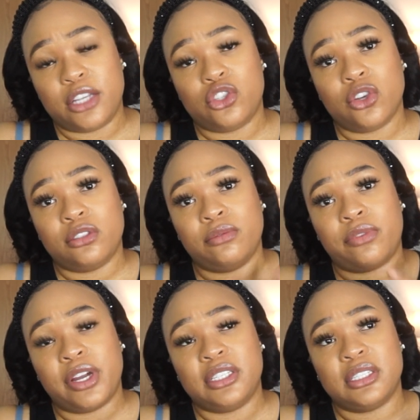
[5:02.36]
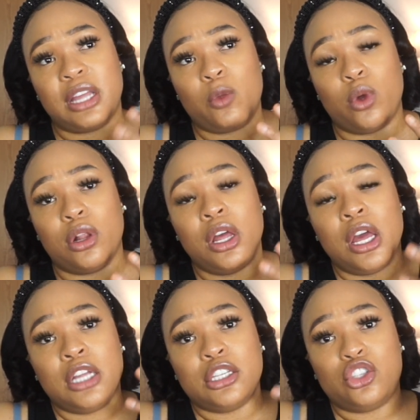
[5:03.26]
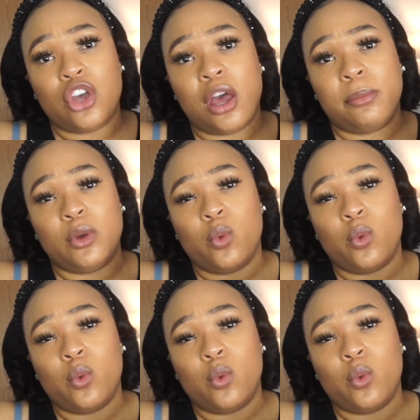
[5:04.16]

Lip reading: Certain phrases that will determine